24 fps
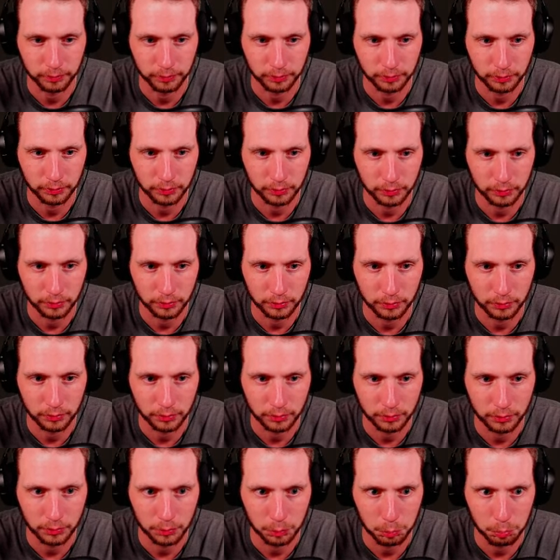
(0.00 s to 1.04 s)

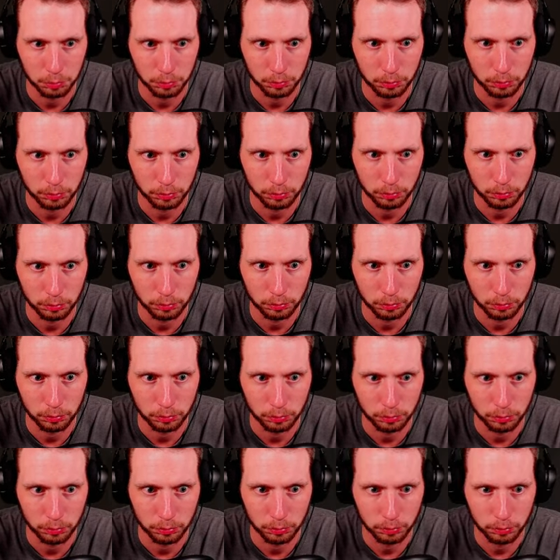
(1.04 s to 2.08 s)

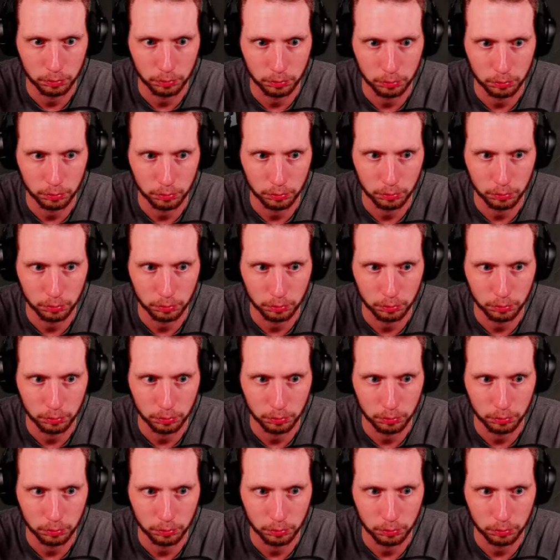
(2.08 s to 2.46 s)
No one is speaking in this clip.